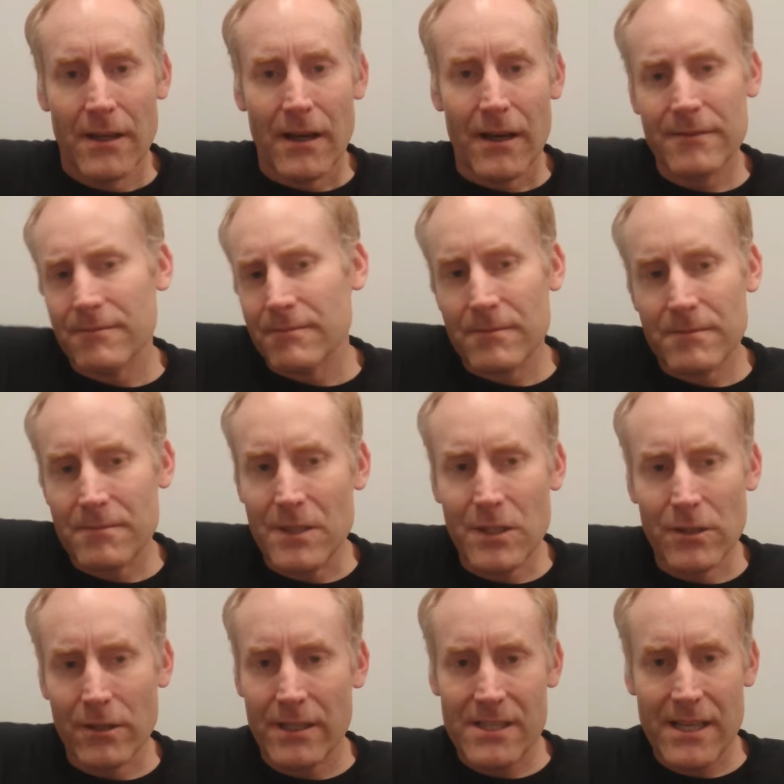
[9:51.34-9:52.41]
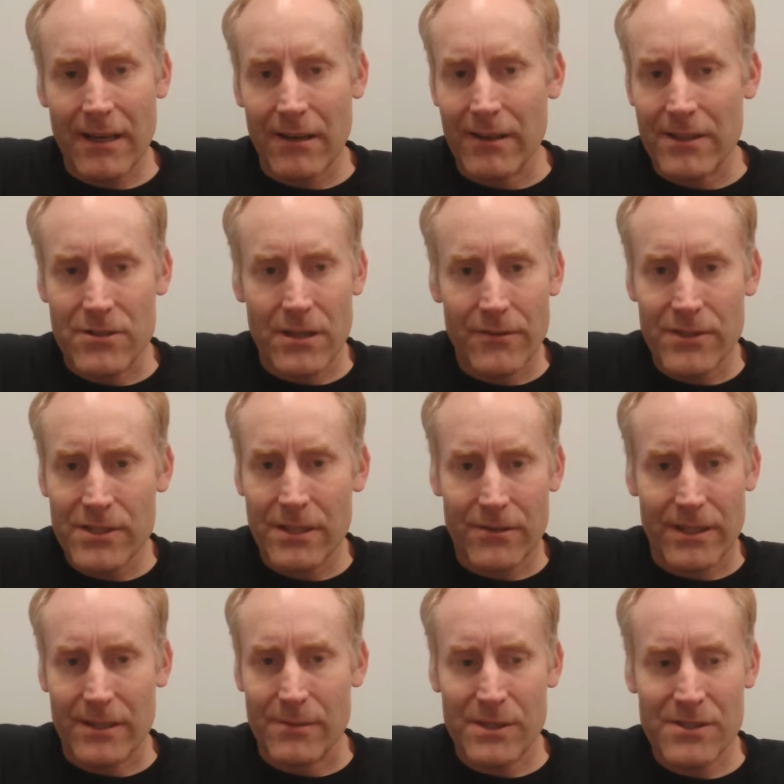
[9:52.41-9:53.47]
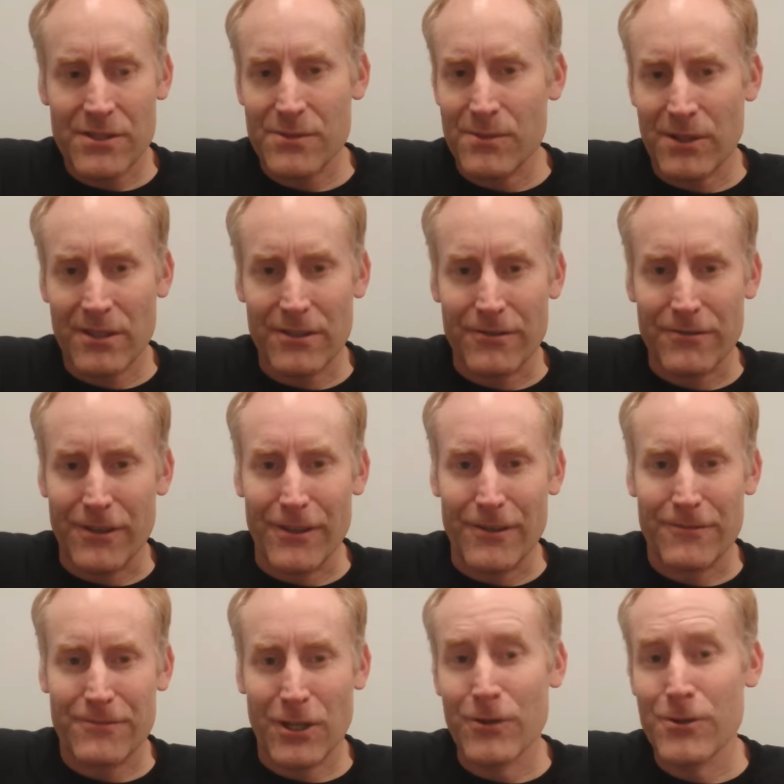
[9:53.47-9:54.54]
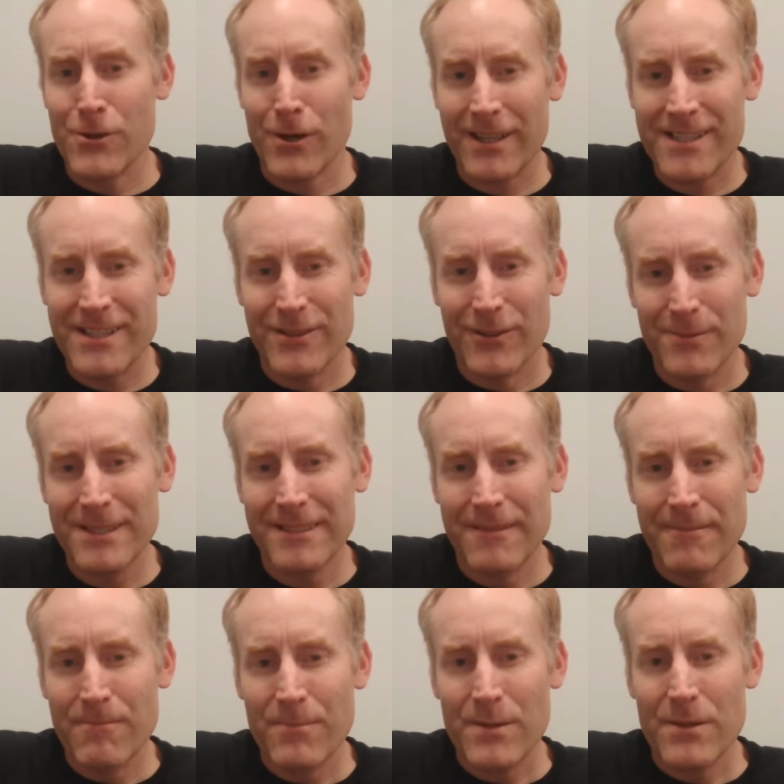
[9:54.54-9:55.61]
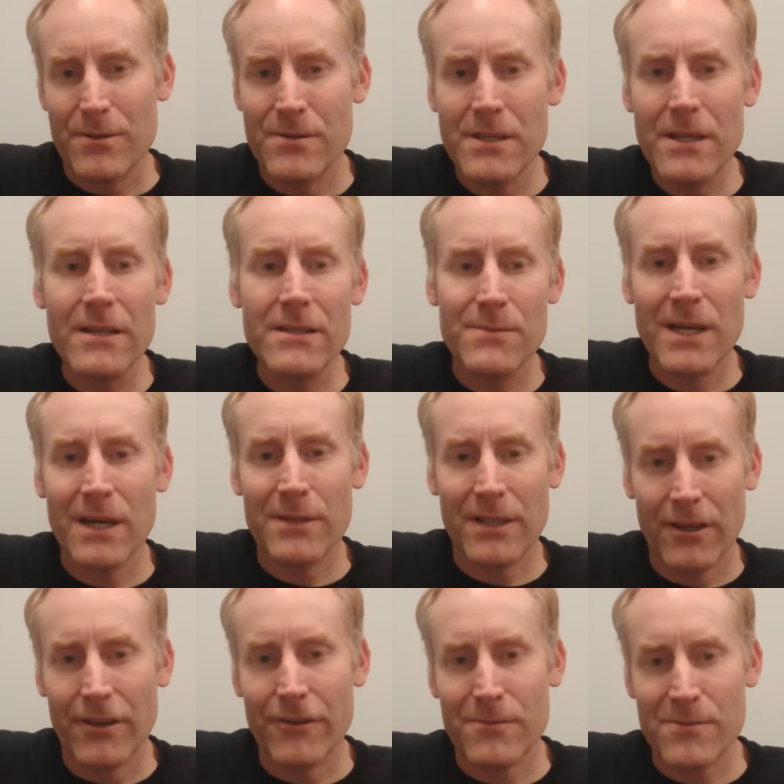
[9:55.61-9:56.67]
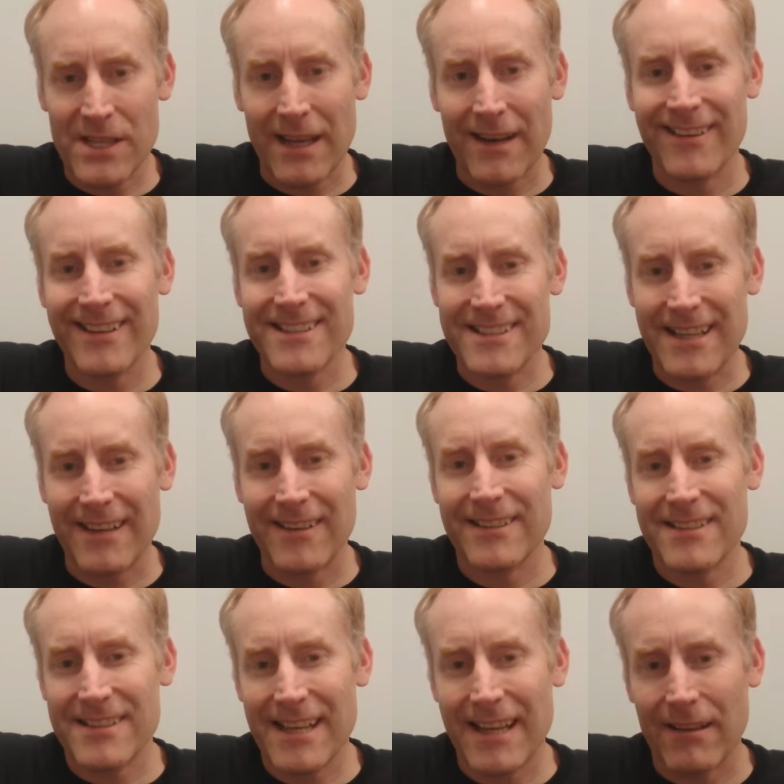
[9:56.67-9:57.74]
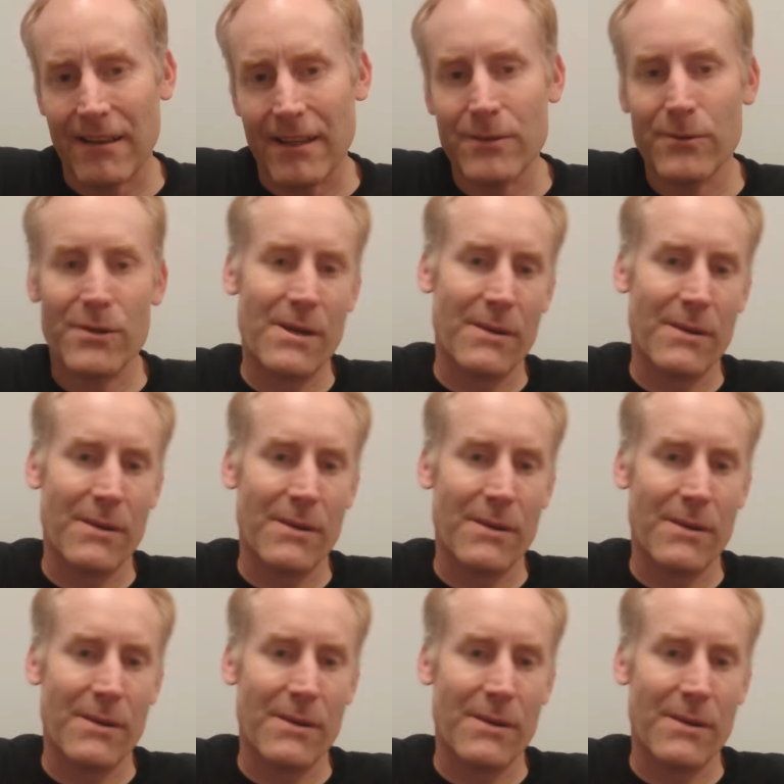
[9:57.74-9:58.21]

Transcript: And you look at satellite servicing, right, the business model of, of tow trucks in orbit. You need to be able to go from satellite to satellite to satellite. You want to